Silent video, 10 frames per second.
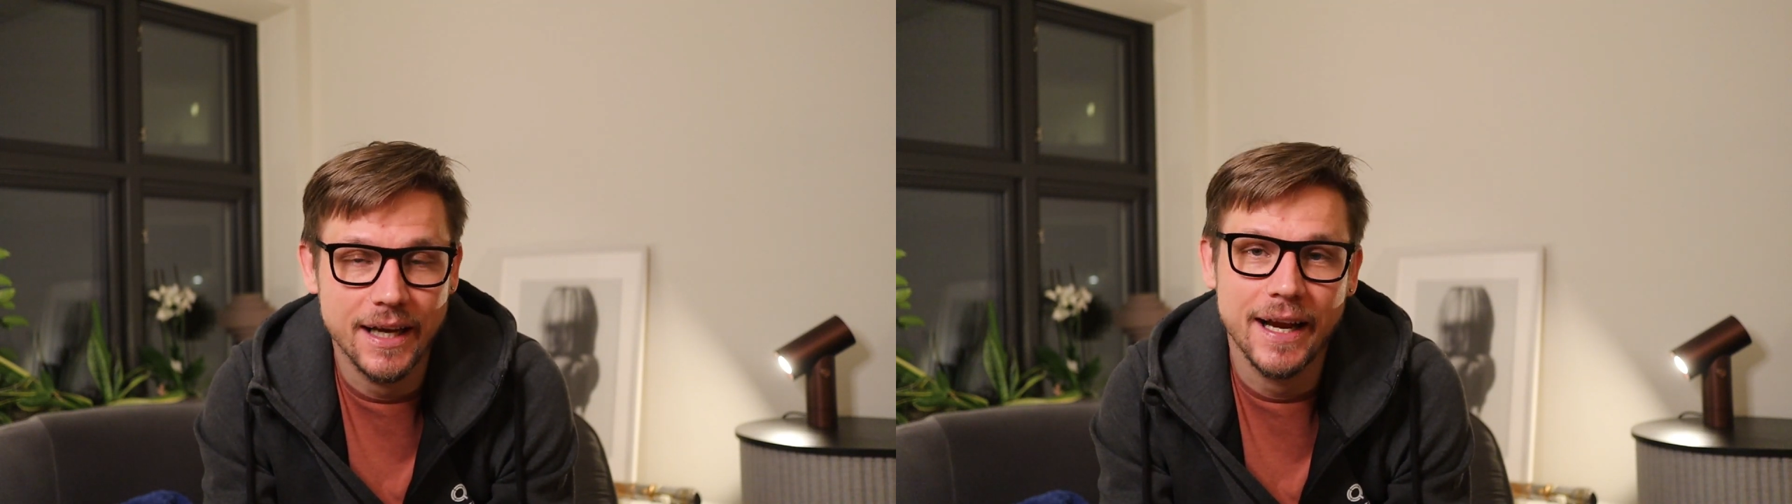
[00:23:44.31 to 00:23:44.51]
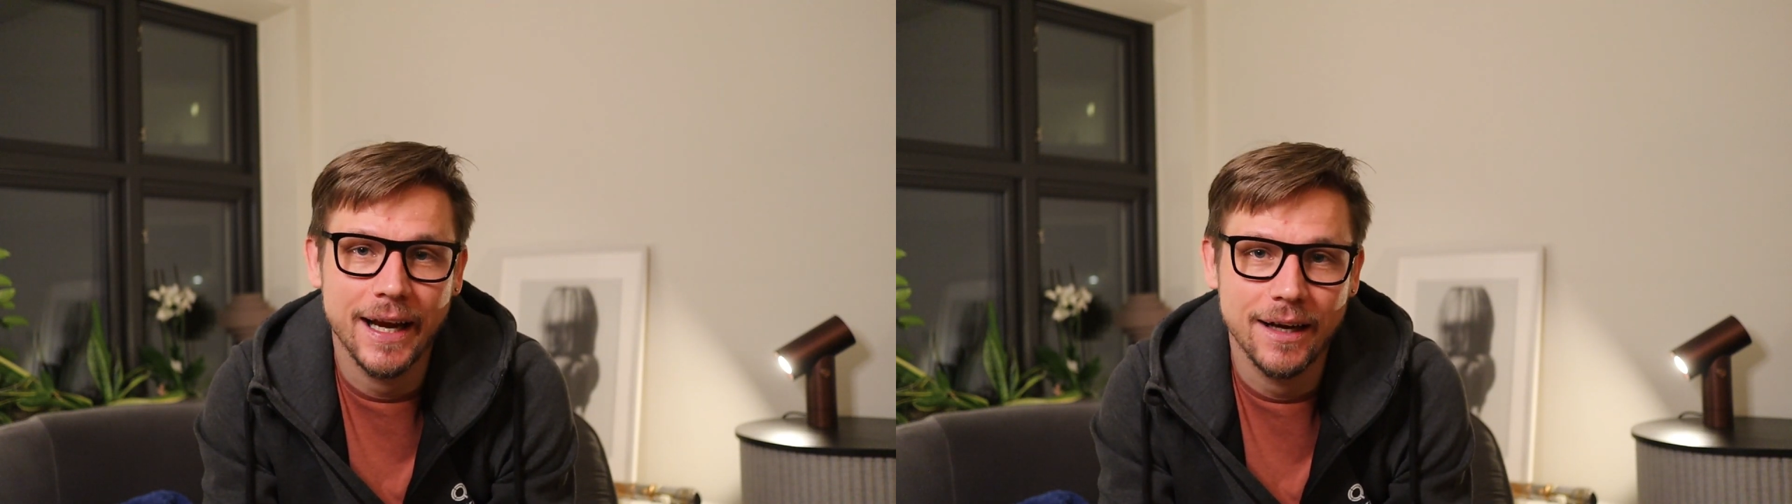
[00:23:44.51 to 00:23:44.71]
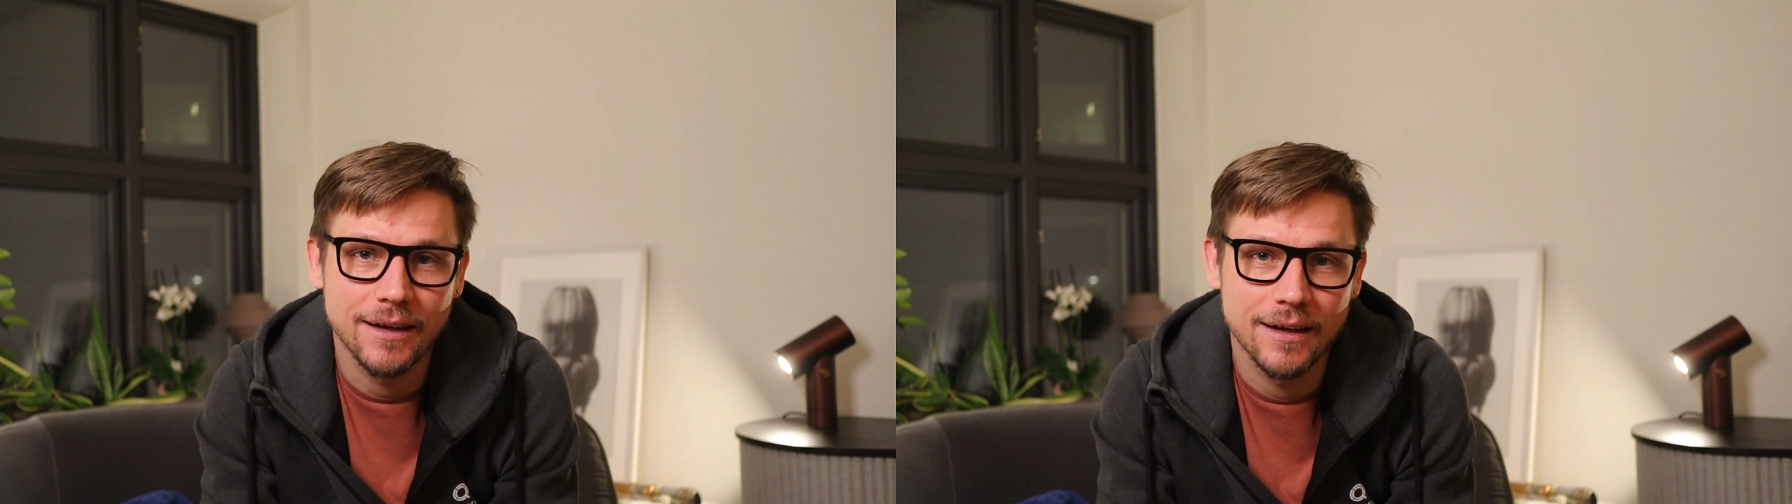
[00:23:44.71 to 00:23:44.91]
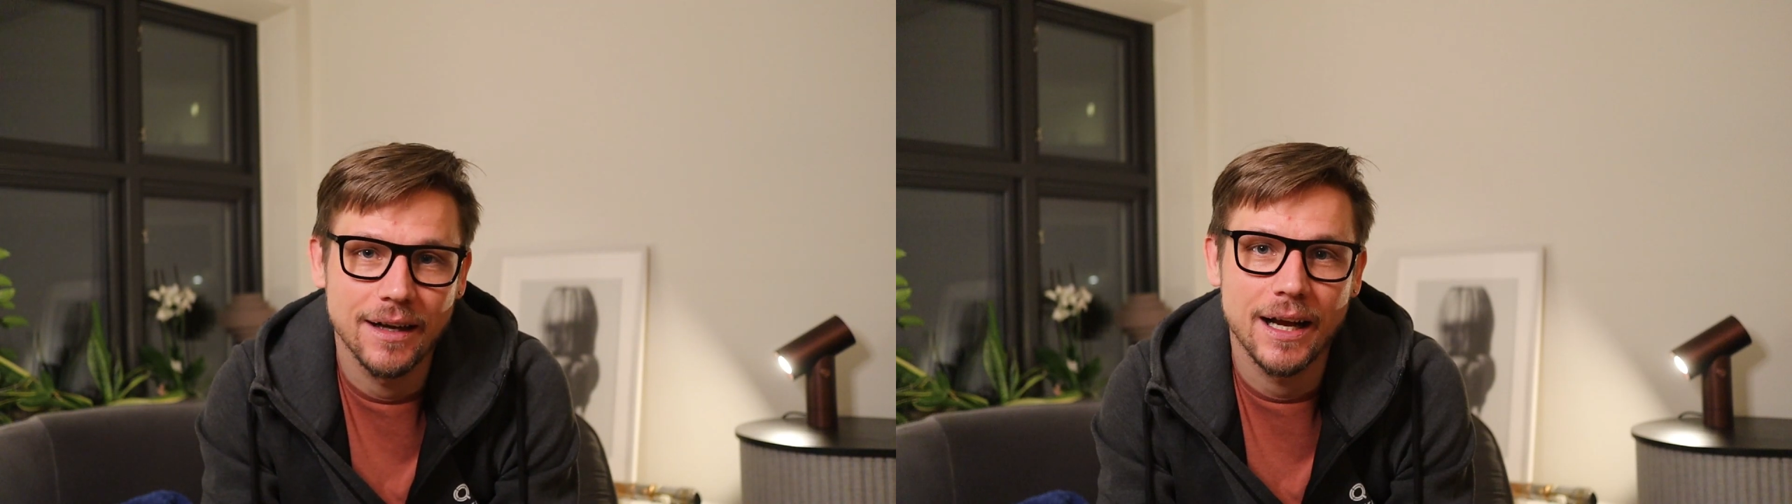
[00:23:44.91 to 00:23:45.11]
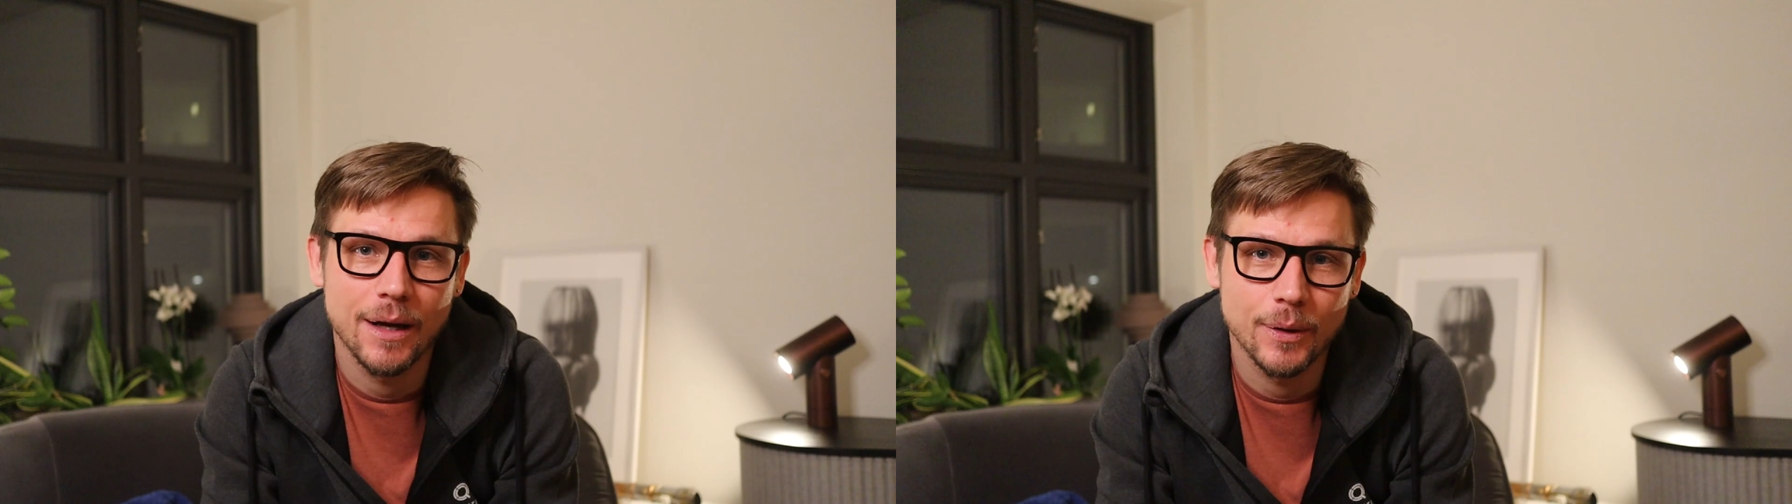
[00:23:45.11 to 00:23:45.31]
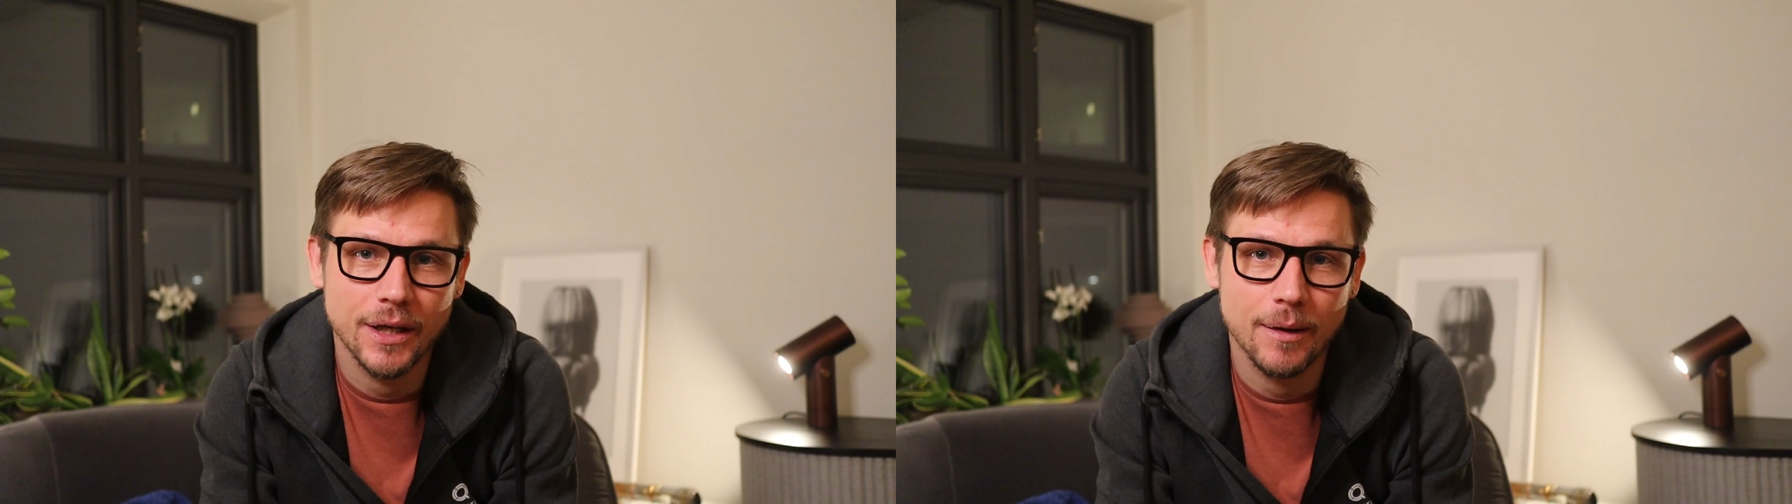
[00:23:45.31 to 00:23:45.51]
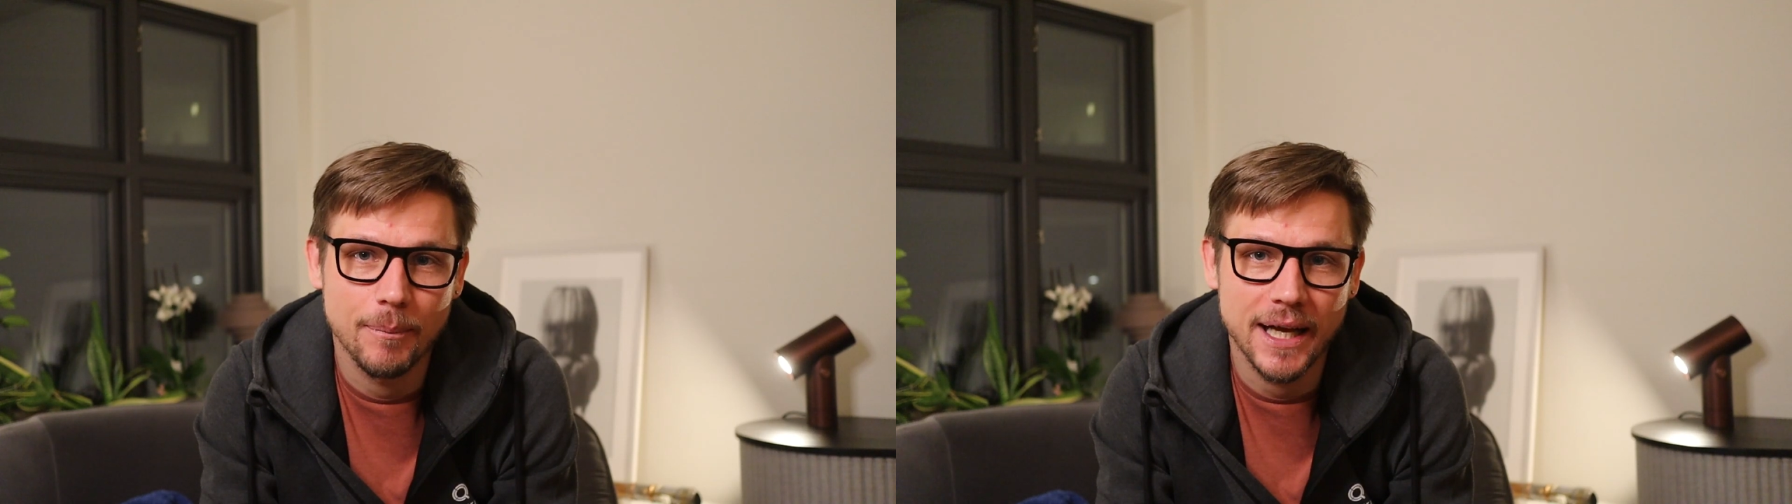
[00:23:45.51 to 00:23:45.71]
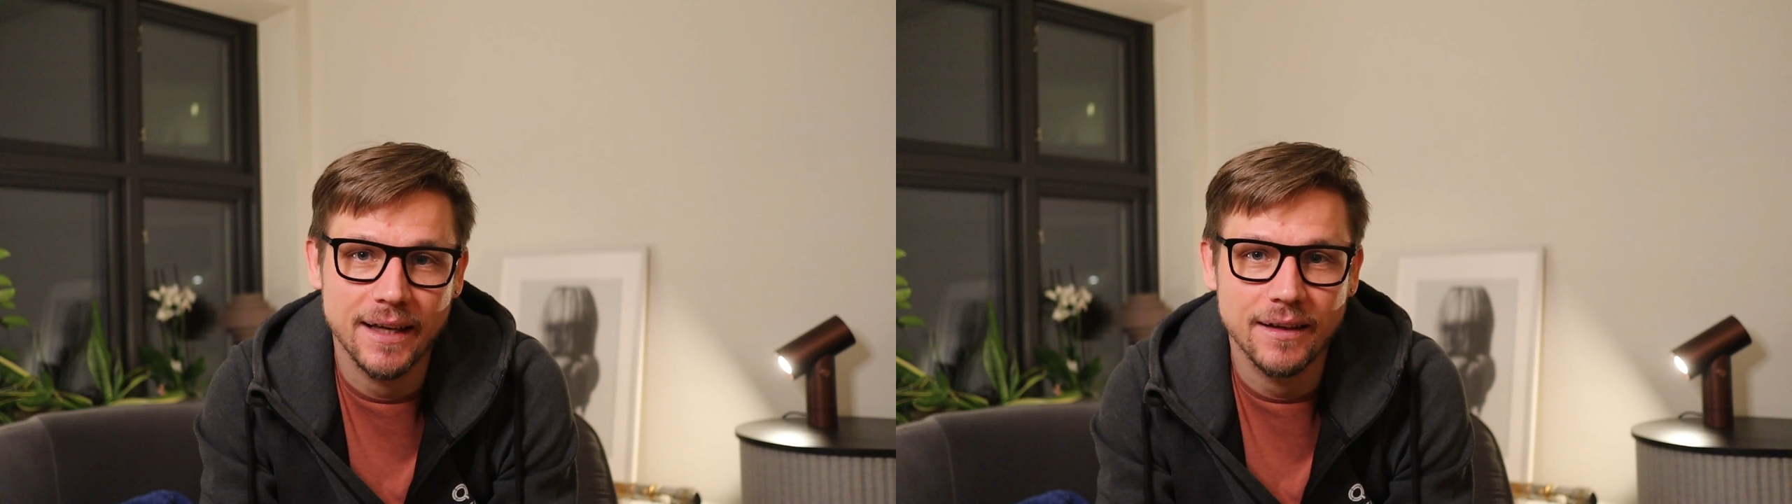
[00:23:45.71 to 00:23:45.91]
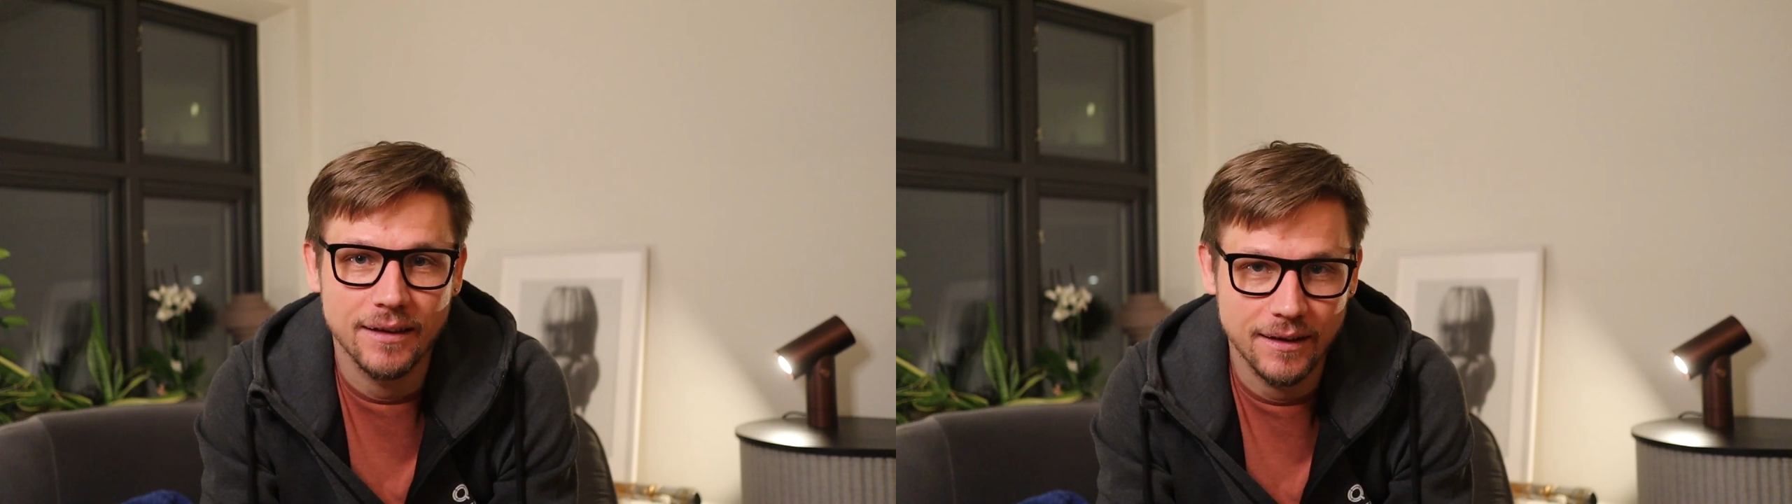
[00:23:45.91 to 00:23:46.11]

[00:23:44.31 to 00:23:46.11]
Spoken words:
hey, I want to come back.